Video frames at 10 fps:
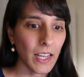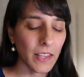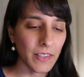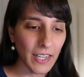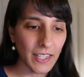
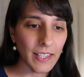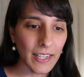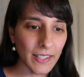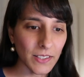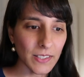And the eighth
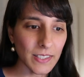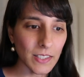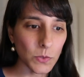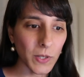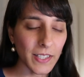house
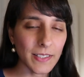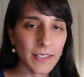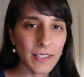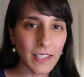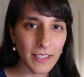is where
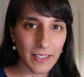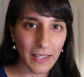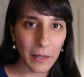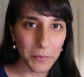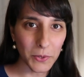seed
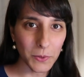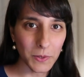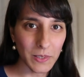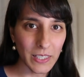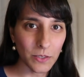
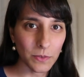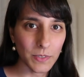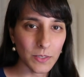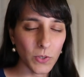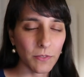capital
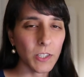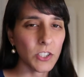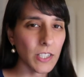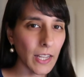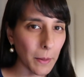lives, where
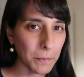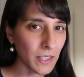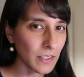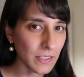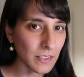venture
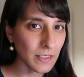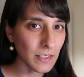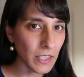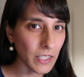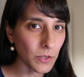
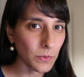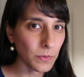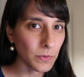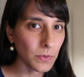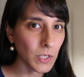capitalists
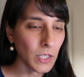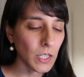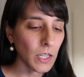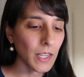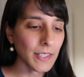live.
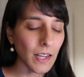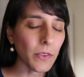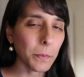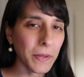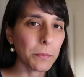It's
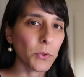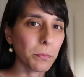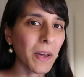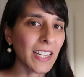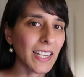other
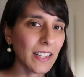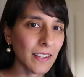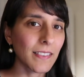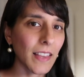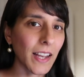people's money. It
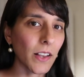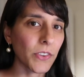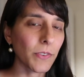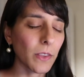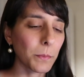is the
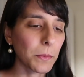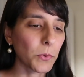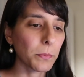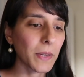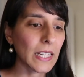house of other
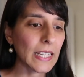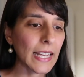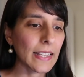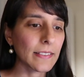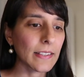people's money.
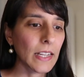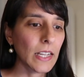And